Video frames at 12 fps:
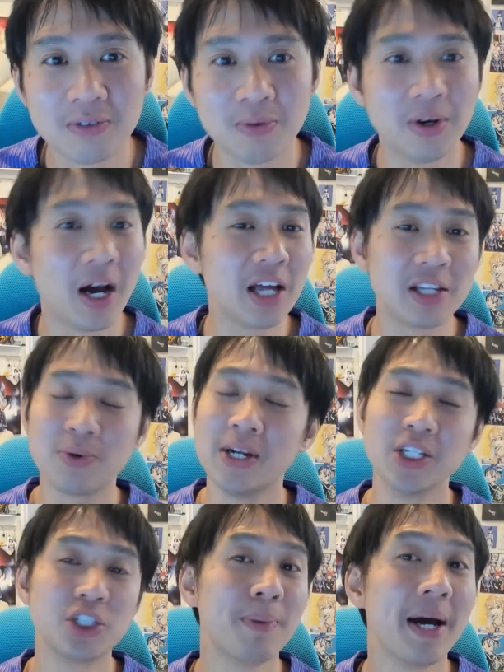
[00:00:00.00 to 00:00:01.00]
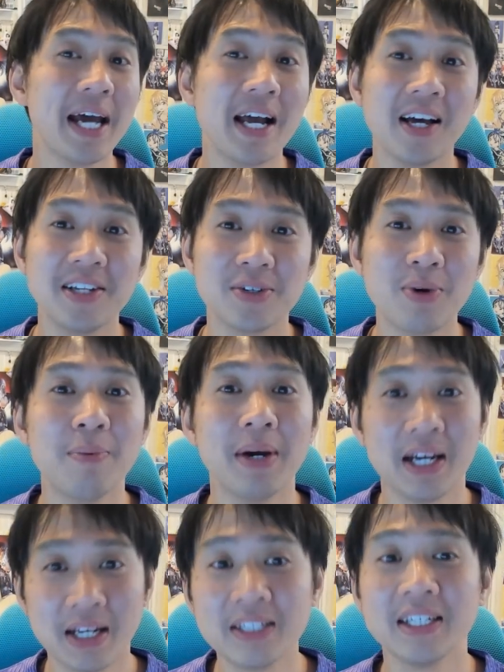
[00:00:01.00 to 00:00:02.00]
well, as well as Japan Airlines as well, but
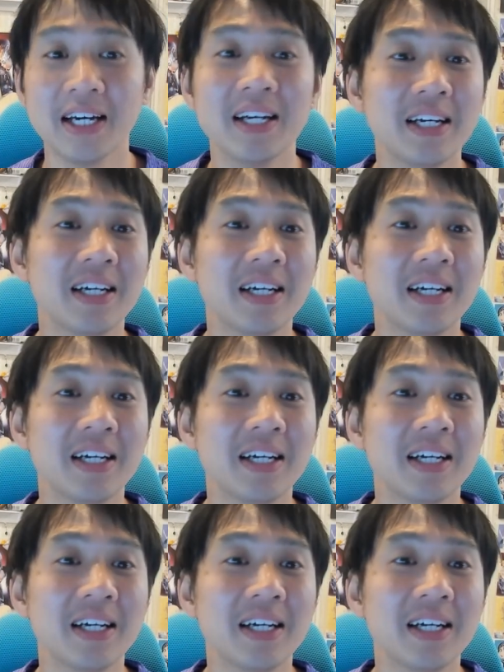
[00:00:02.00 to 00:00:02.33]
yeah,